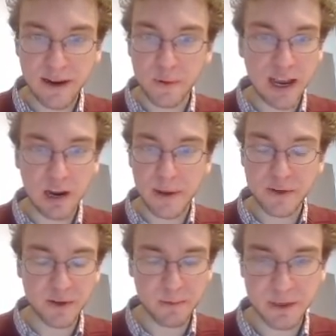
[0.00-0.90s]
And I don't care
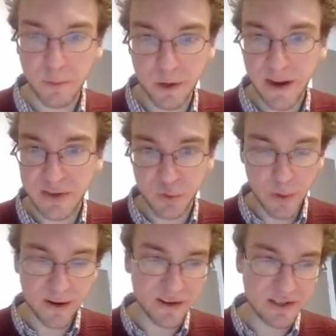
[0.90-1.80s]
about terms of order a
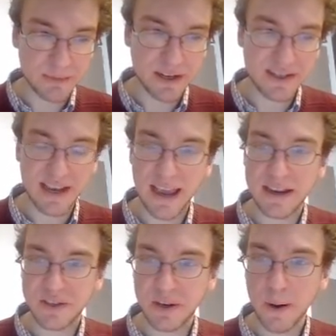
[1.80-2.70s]
squared because I'm going to take
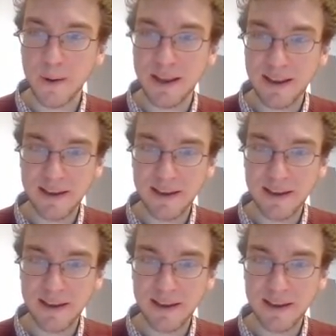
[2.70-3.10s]
a to 0.